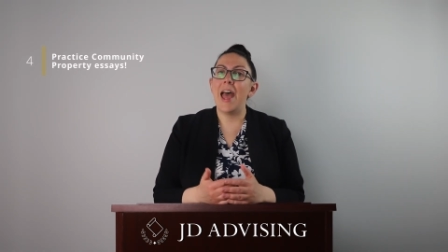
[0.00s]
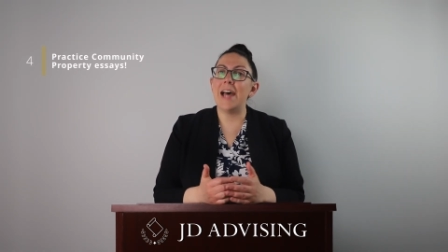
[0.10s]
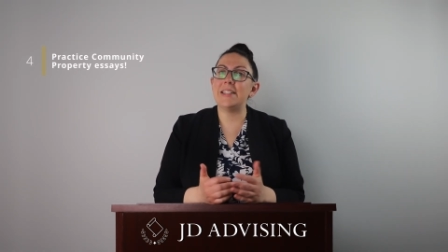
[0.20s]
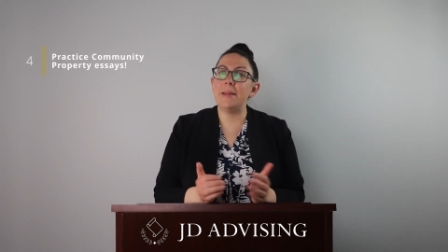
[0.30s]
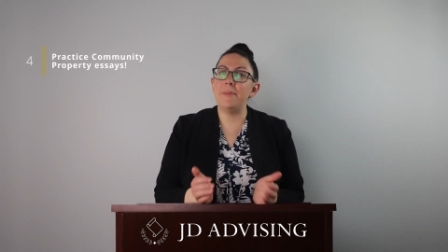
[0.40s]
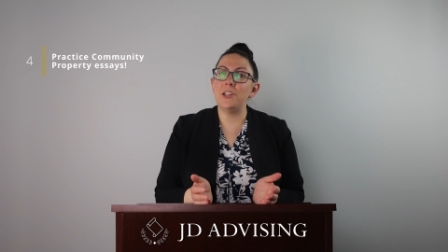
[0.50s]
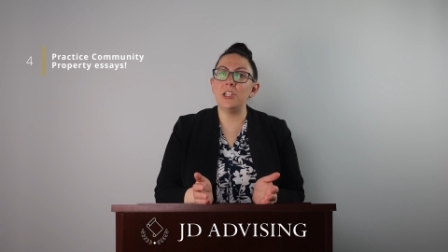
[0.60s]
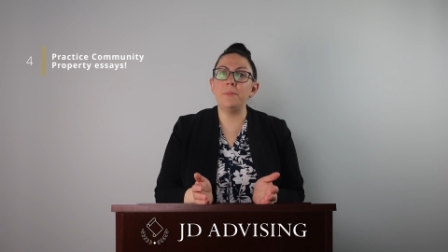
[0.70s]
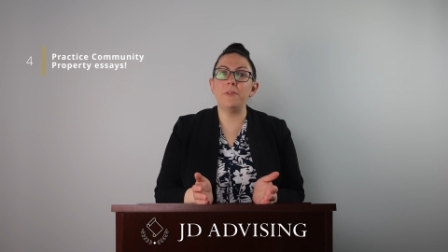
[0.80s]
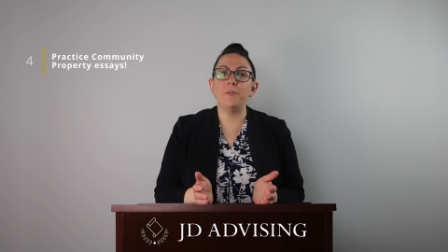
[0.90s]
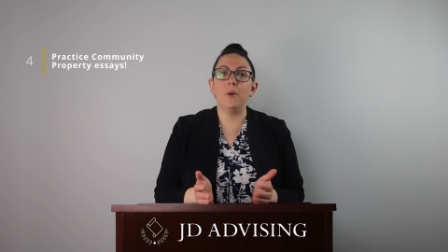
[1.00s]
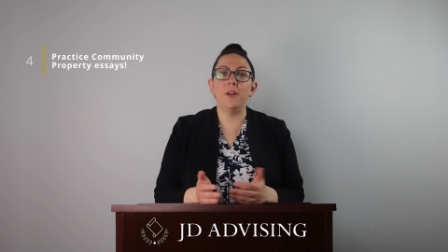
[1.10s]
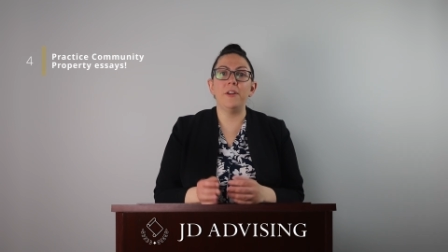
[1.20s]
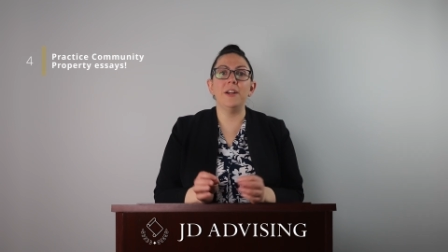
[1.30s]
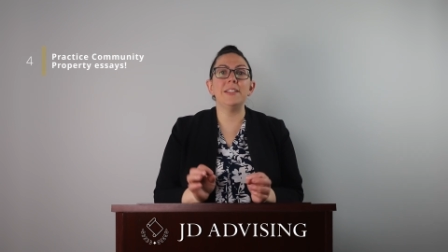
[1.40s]
As I mentioned
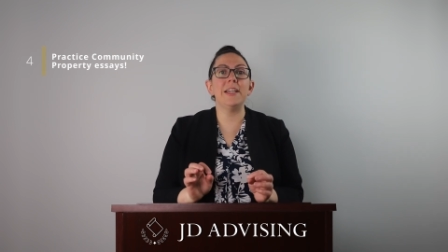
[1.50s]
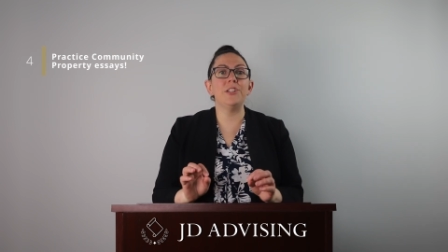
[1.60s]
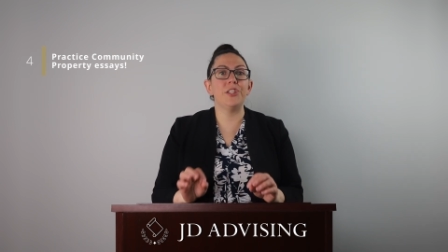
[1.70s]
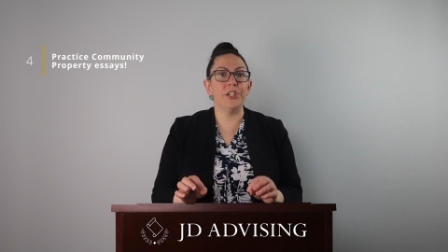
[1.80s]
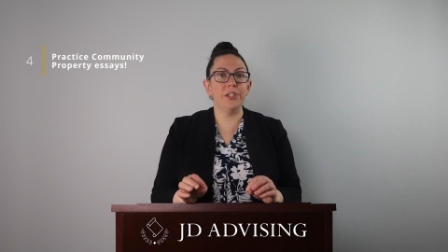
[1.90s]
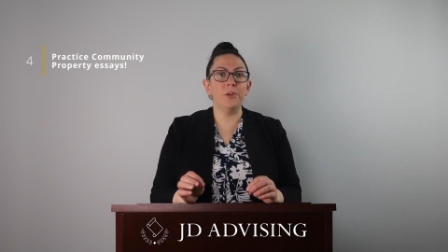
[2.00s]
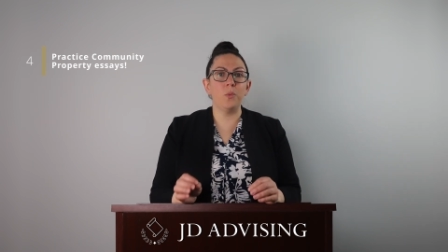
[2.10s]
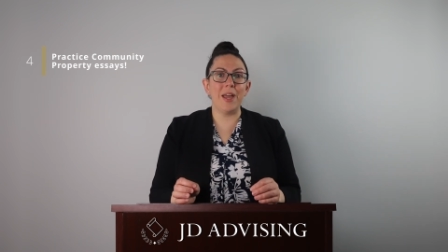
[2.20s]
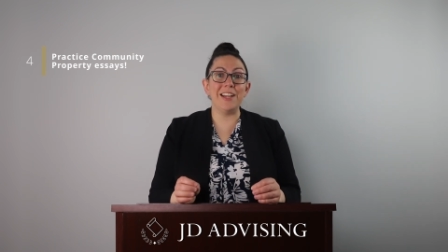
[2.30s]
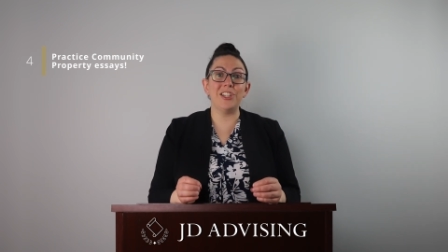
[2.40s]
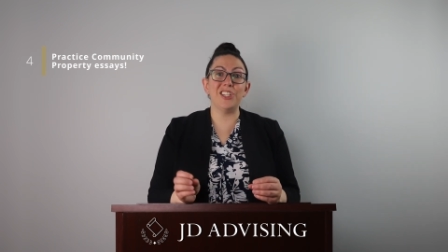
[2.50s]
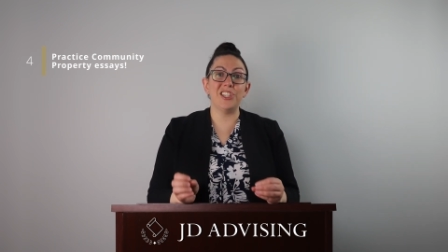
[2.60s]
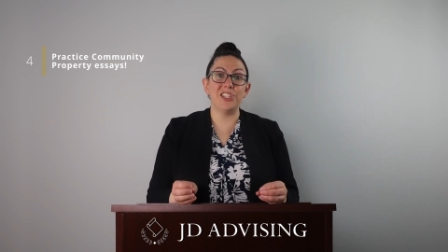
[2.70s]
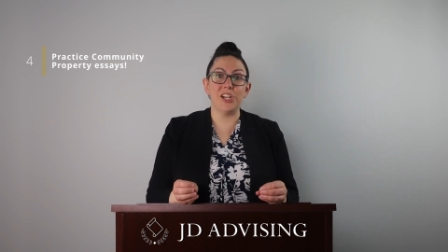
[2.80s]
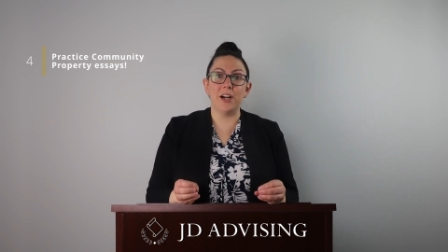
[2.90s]
before, there is a certain way to
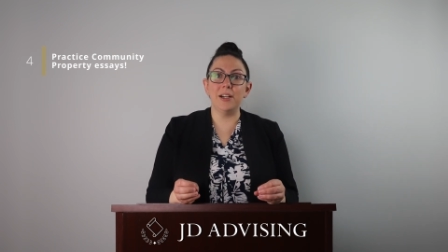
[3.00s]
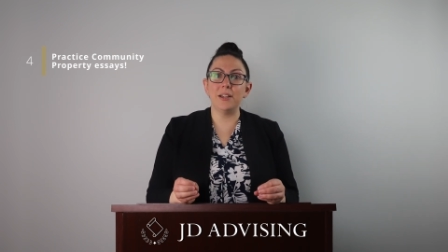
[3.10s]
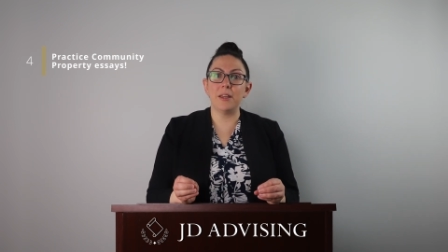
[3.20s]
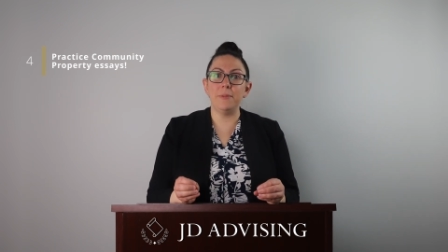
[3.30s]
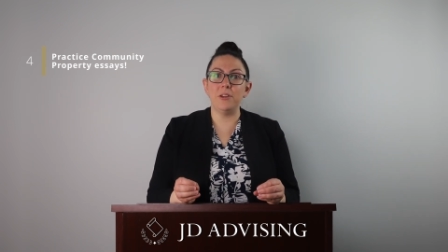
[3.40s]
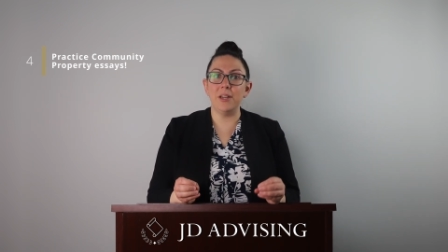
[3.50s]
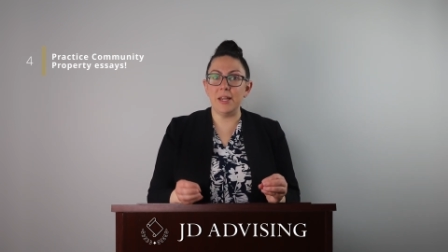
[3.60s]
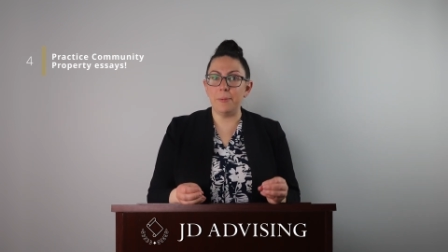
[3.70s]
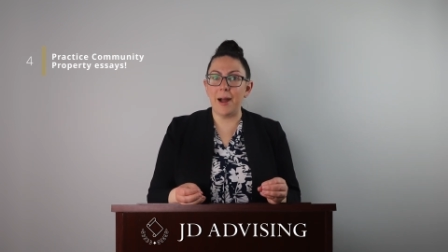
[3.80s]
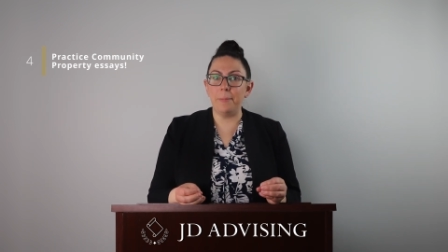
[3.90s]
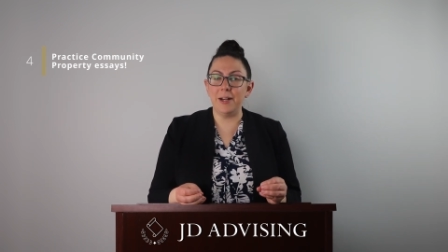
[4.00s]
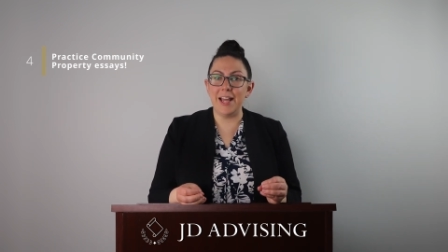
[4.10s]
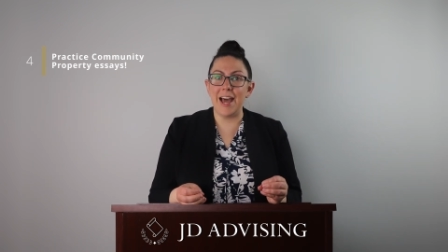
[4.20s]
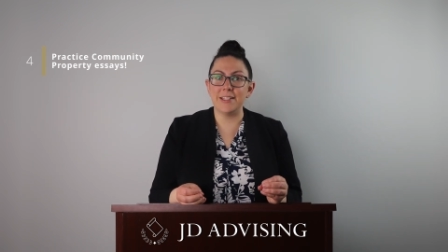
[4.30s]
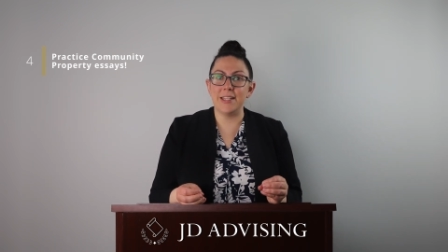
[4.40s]
start community
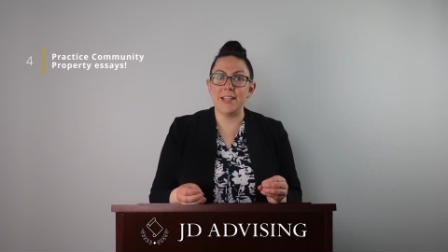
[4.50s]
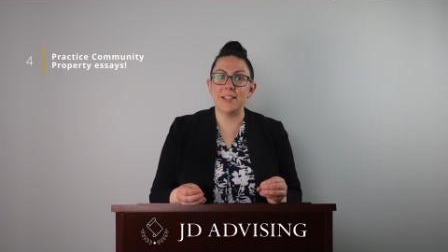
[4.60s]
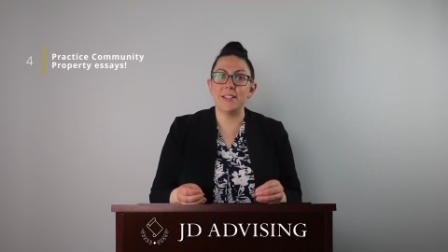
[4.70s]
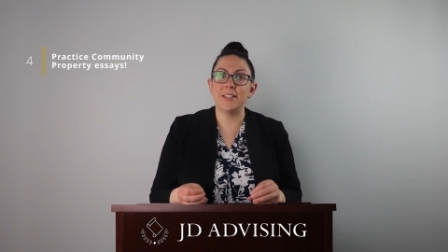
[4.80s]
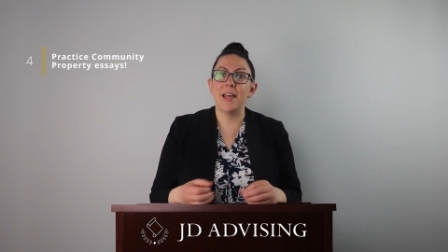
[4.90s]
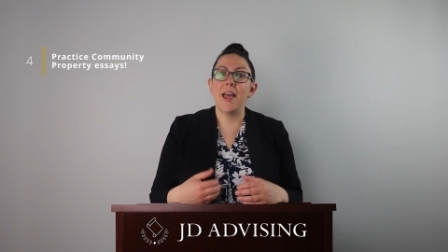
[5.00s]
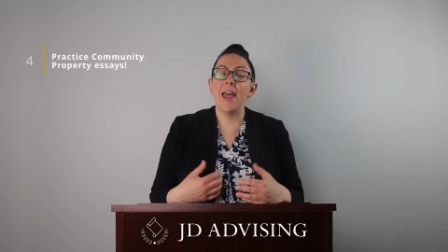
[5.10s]
property essays,